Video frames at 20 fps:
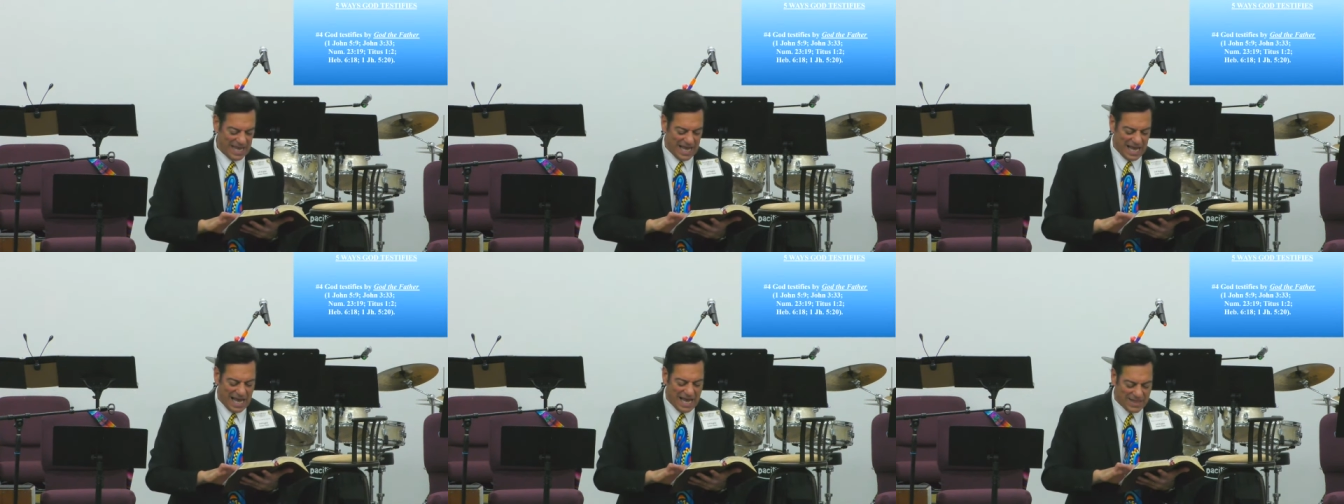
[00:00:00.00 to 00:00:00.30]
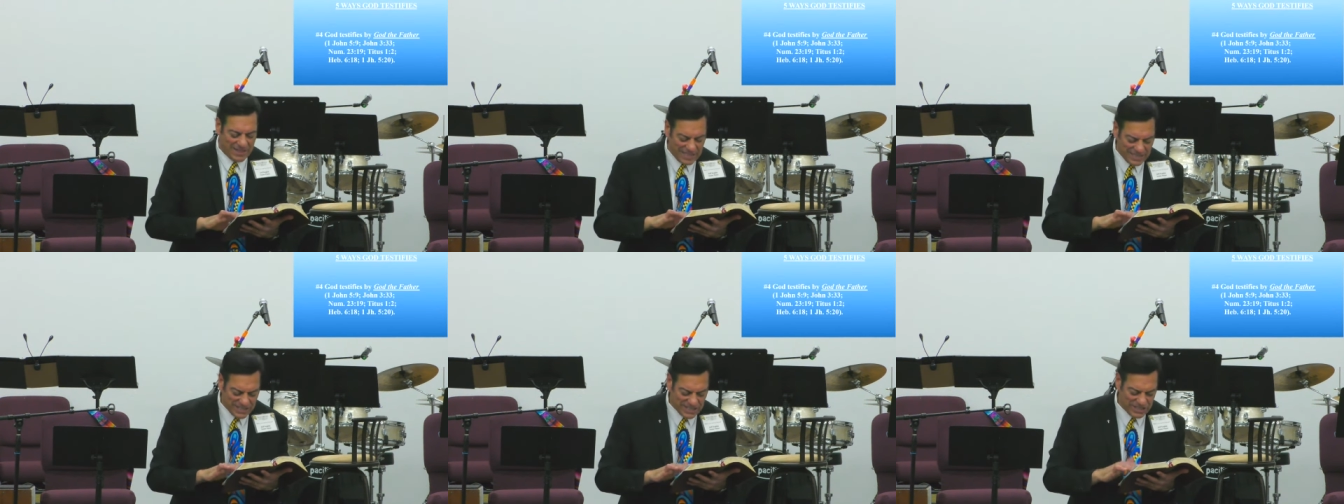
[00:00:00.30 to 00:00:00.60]

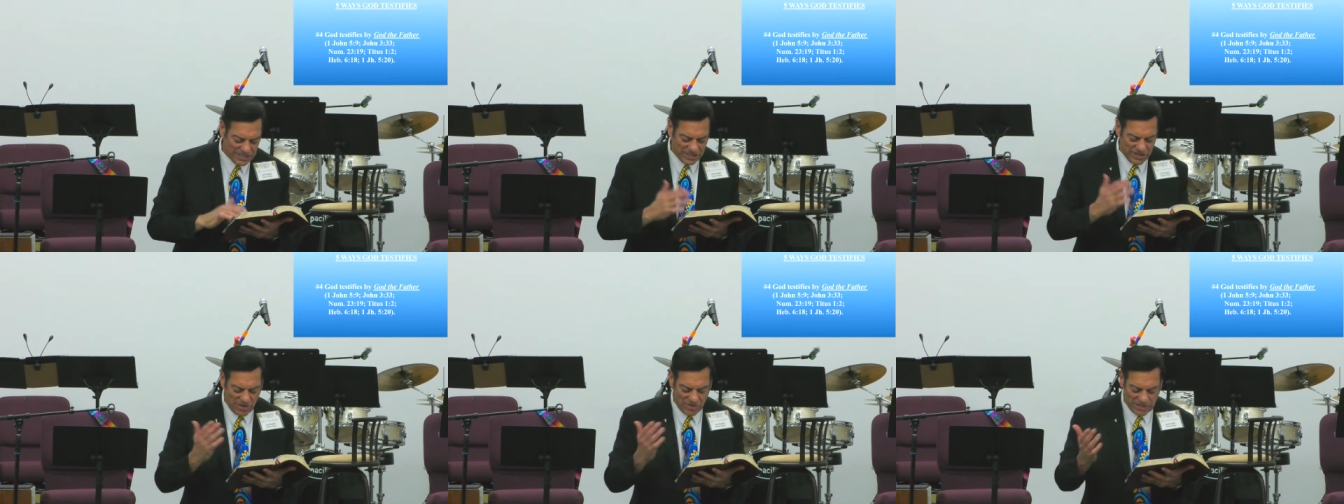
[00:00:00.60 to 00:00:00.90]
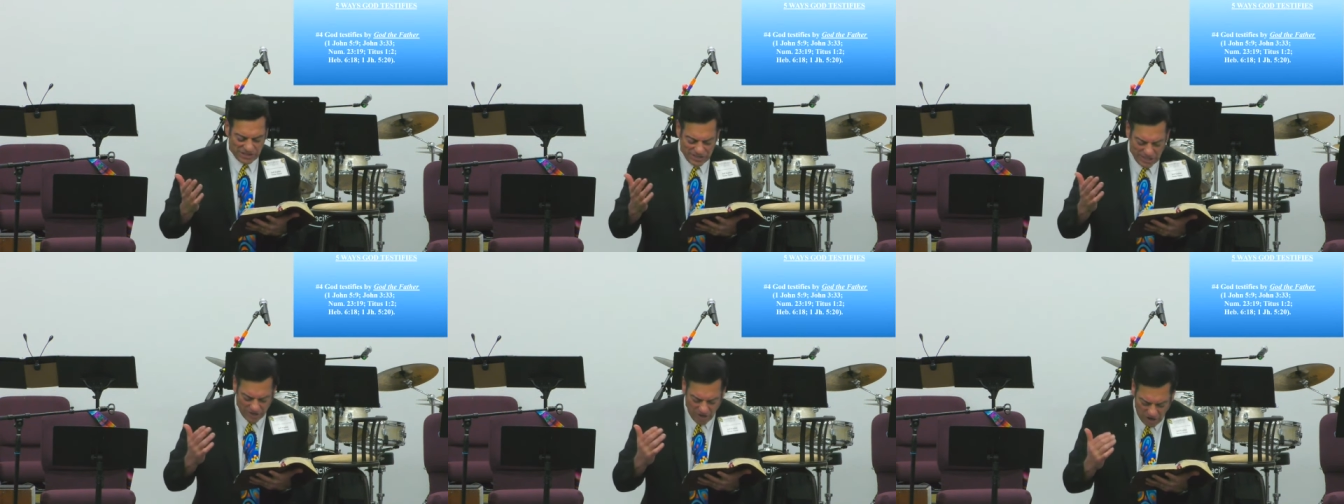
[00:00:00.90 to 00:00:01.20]
This is known
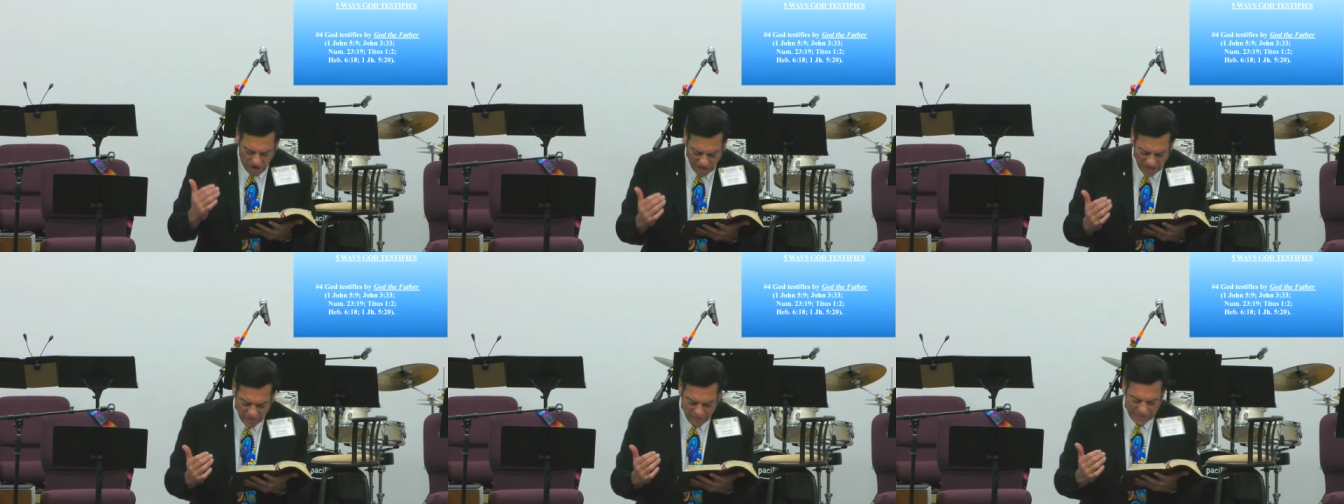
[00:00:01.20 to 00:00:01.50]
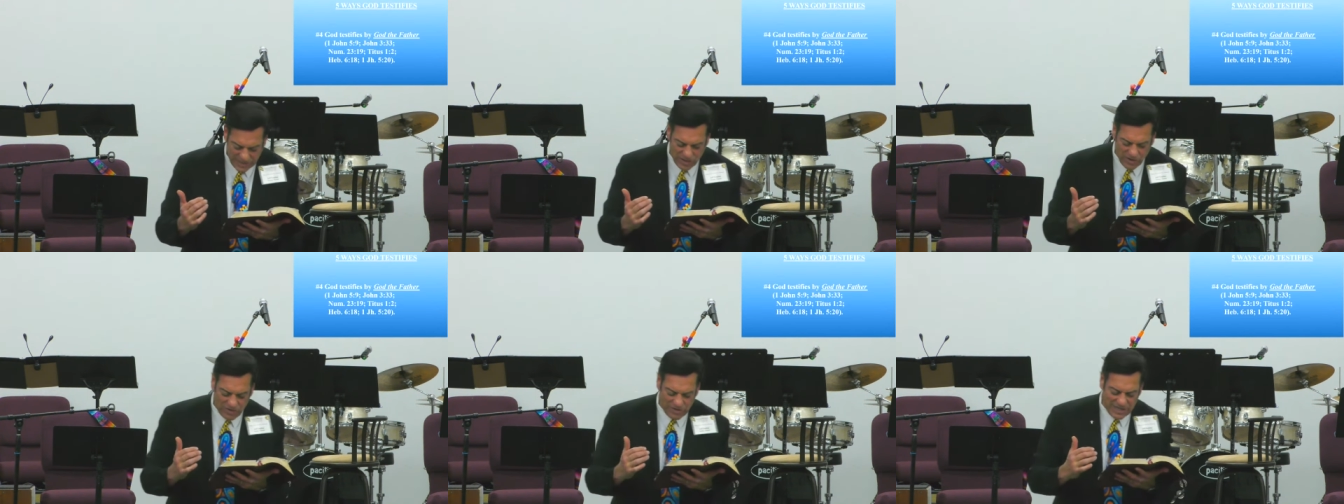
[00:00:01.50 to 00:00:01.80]
as an argument
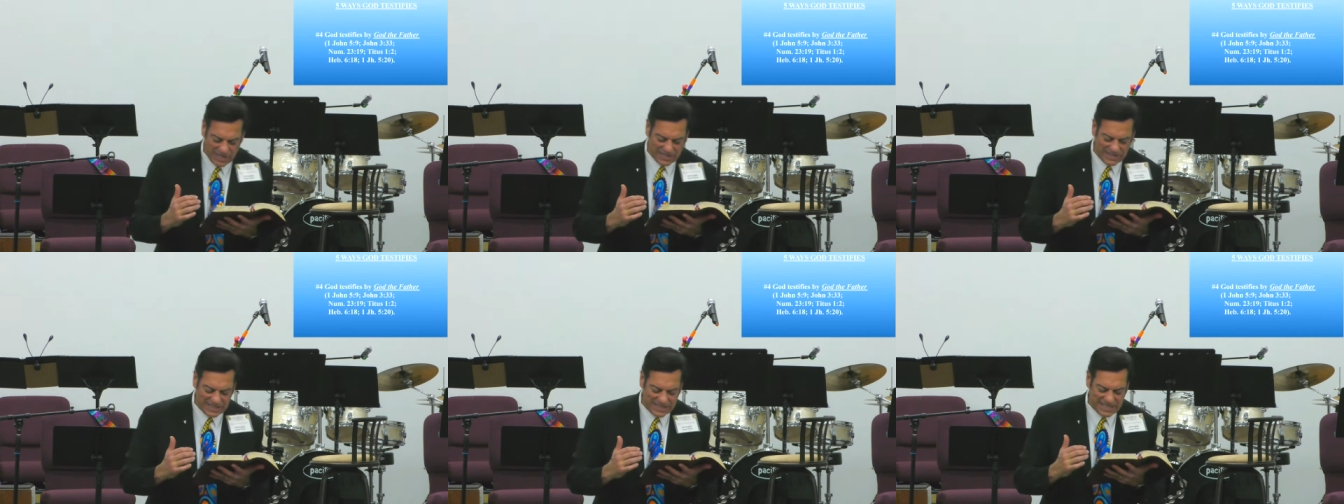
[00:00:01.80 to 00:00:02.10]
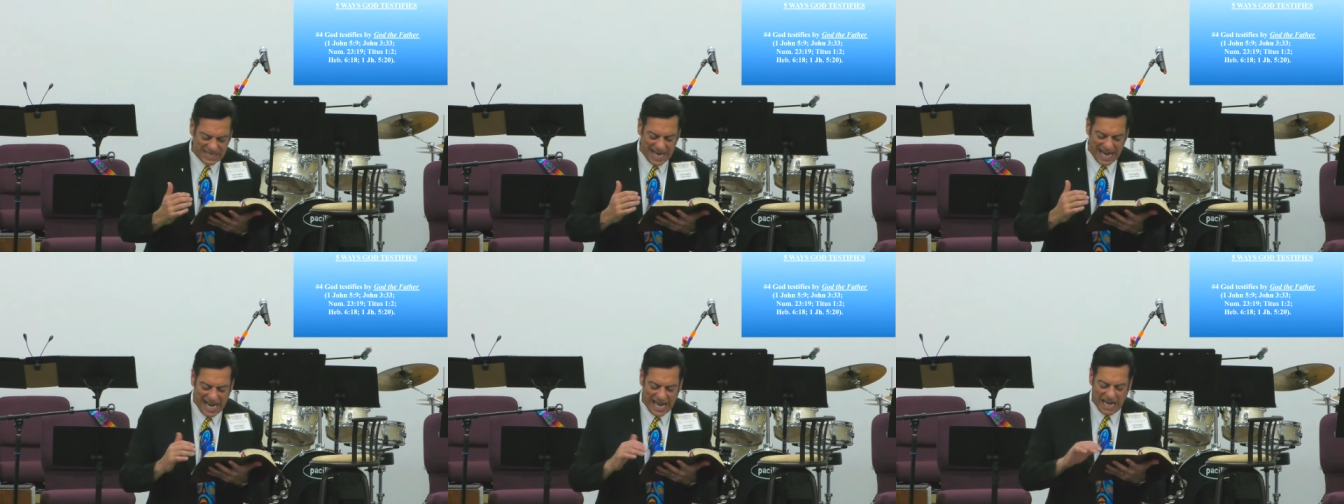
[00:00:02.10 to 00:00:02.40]
known as
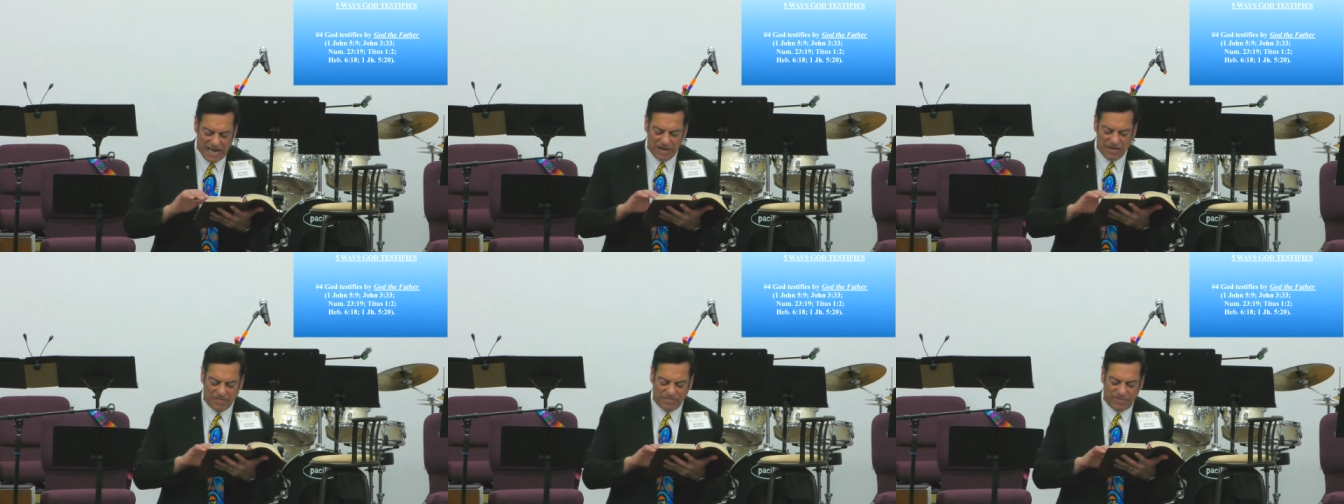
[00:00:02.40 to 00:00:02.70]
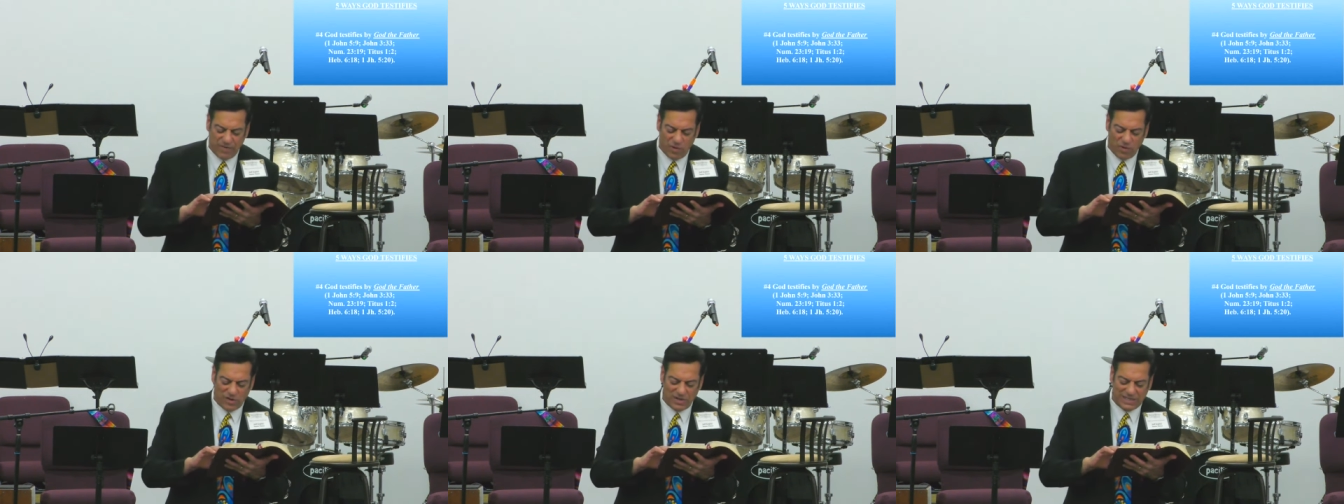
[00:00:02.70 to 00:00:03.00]
a
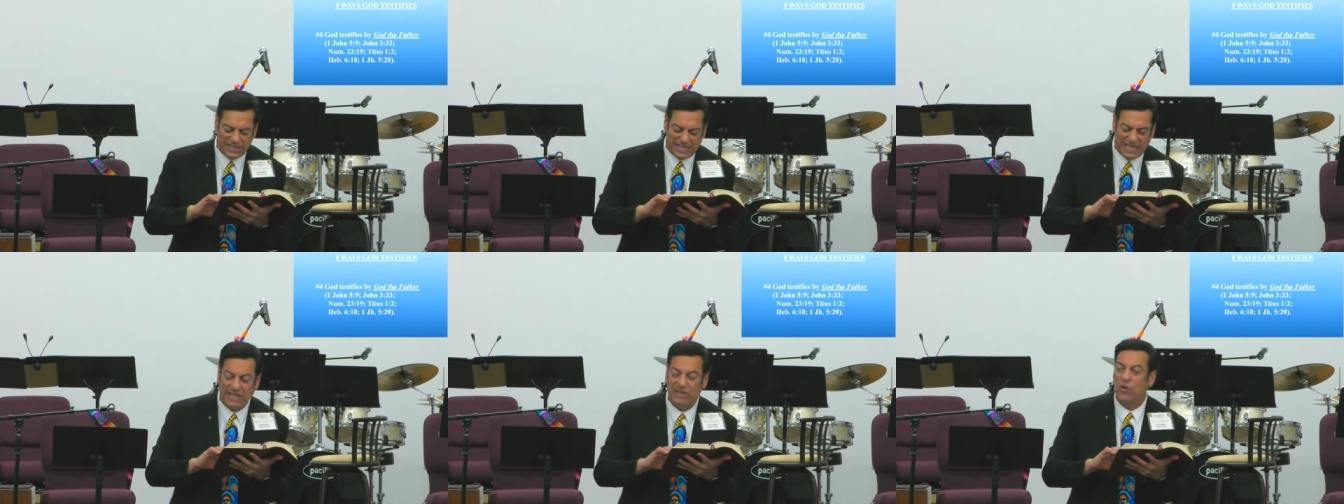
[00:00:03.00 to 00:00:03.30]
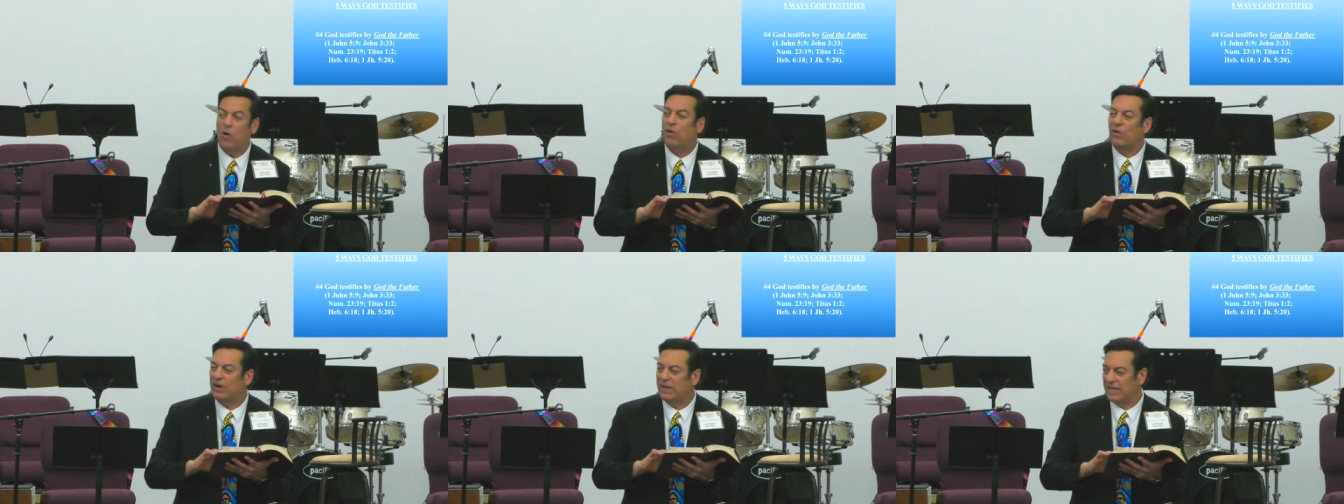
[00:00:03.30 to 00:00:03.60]

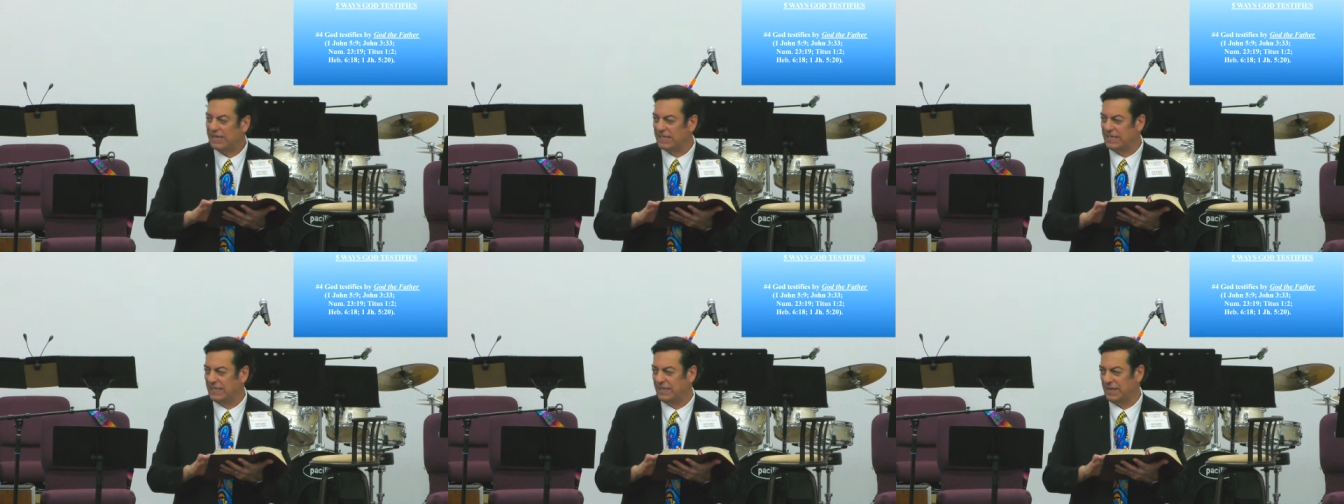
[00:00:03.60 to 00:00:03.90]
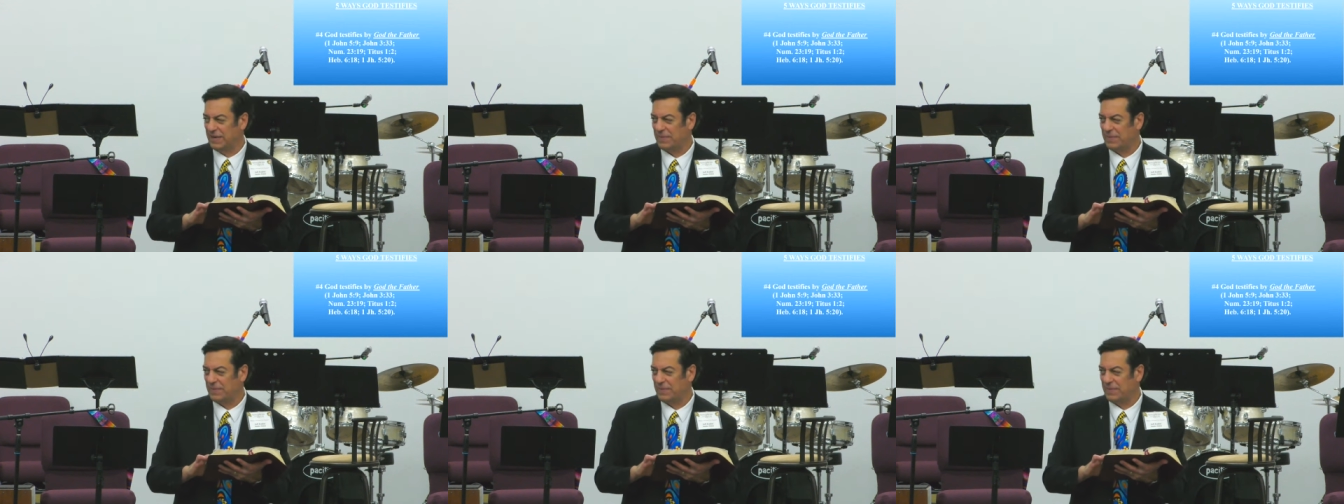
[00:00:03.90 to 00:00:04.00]
fortiori.